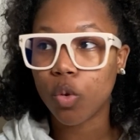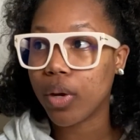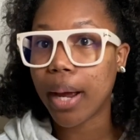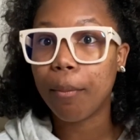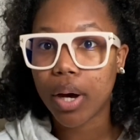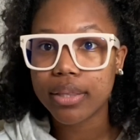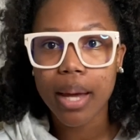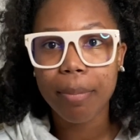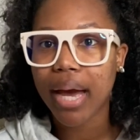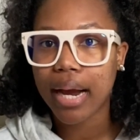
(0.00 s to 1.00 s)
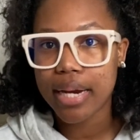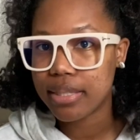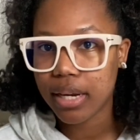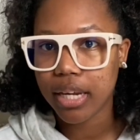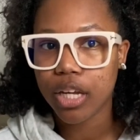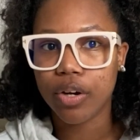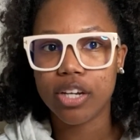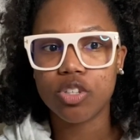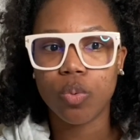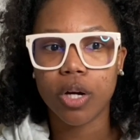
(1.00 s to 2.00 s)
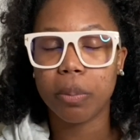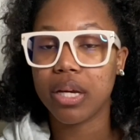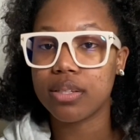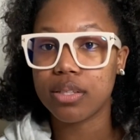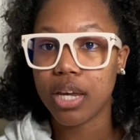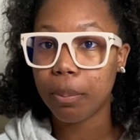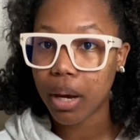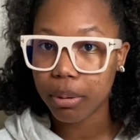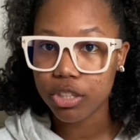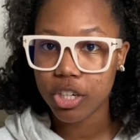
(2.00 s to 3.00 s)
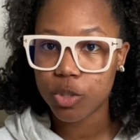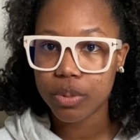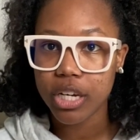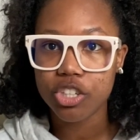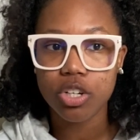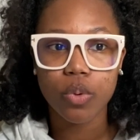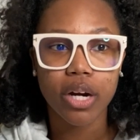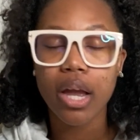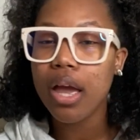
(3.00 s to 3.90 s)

When I bought that bag, I didn't carry it to work because I take public transportation to work.